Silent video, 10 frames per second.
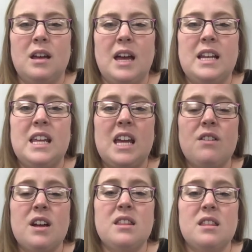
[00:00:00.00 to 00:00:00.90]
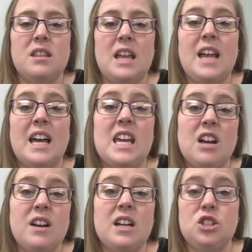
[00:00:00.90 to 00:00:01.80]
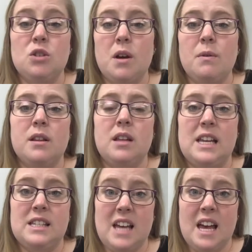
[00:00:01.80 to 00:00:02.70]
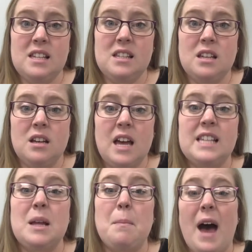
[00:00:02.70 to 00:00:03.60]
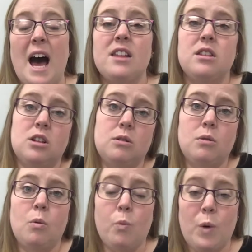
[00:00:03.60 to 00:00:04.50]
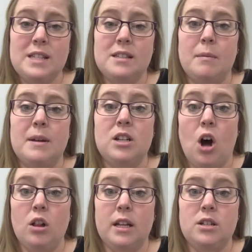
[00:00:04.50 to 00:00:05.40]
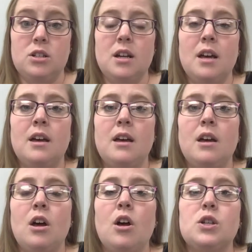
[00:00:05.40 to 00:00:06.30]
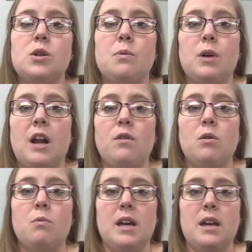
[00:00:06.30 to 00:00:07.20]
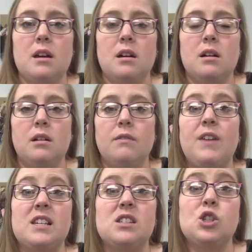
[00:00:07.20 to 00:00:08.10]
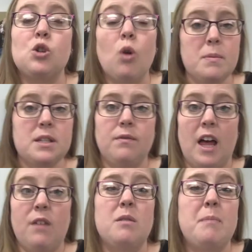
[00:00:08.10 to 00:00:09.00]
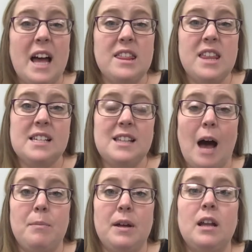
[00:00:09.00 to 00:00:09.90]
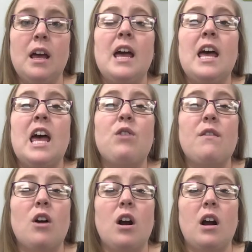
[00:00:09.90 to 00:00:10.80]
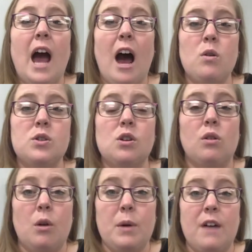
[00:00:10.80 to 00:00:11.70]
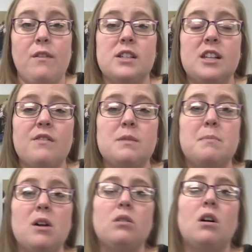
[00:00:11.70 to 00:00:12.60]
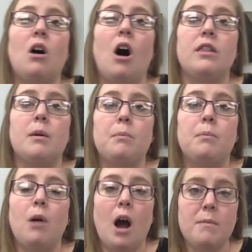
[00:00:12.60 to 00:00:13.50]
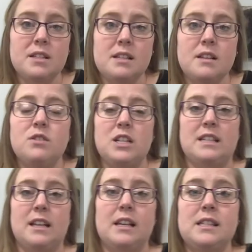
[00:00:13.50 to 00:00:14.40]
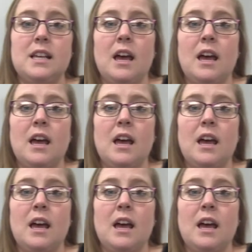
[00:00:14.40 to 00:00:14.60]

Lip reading: And that hearing and doing what he says is the path to wisdom and knowledge. So whenever we face storms of life, when bad things happen, if we have our house or we have ourselves built on the promises of Jesus,